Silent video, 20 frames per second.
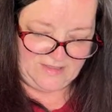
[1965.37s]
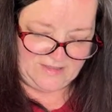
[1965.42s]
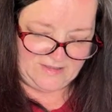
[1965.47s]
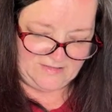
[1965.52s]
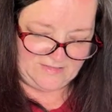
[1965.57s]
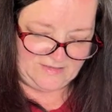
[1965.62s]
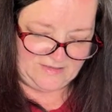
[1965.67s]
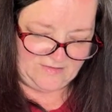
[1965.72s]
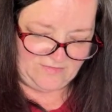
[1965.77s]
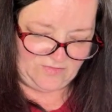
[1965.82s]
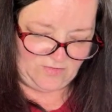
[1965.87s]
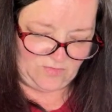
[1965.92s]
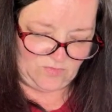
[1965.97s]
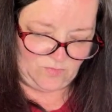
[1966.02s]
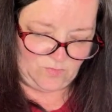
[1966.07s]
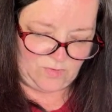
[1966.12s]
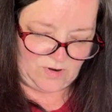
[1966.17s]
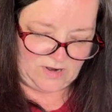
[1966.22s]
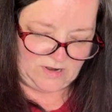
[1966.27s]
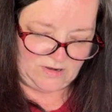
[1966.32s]
These are
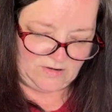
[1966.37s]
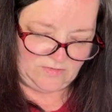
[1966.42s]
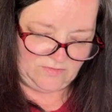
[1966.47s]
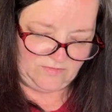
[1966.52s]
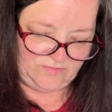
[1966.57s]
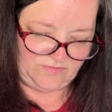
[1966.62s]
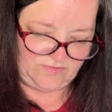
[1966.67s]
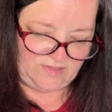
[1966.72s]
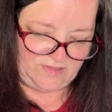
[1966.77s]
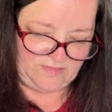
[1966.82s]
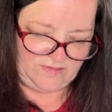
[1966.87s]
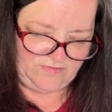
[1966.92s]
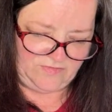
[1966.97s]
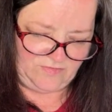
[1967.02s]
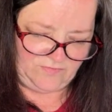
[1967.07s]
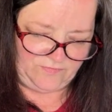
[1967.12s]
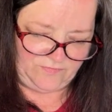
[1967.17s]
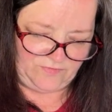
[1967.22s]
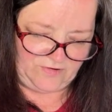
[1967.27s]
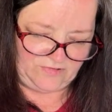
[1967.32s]
wires. These
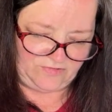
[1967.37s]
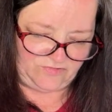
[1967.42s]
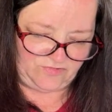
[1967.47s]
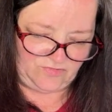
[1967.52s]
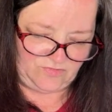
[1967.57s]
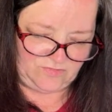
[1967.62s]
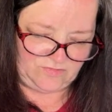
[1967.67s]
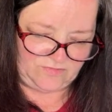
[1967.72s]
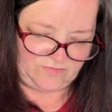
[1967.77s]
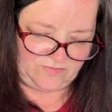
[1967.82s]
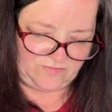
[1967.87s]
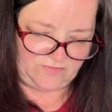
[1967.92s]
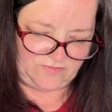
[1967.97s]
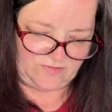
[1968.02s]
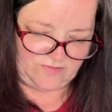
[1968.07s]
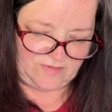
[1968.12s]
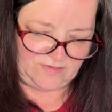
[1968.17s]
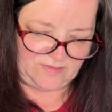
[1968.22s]
are French hooks.